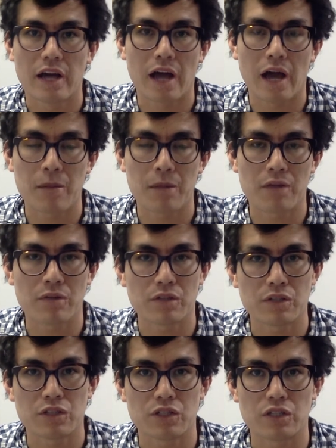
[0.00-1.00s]
I'm not
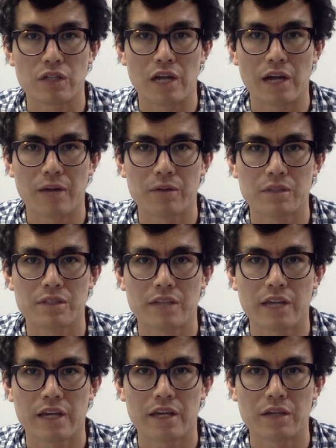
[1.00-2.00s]
really sure. I would
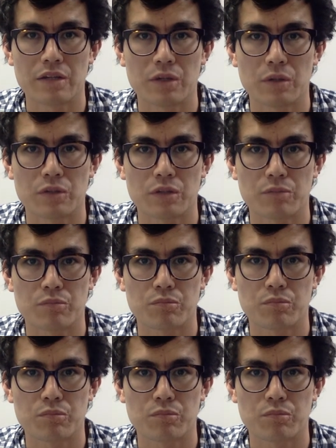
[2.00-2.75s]
say those are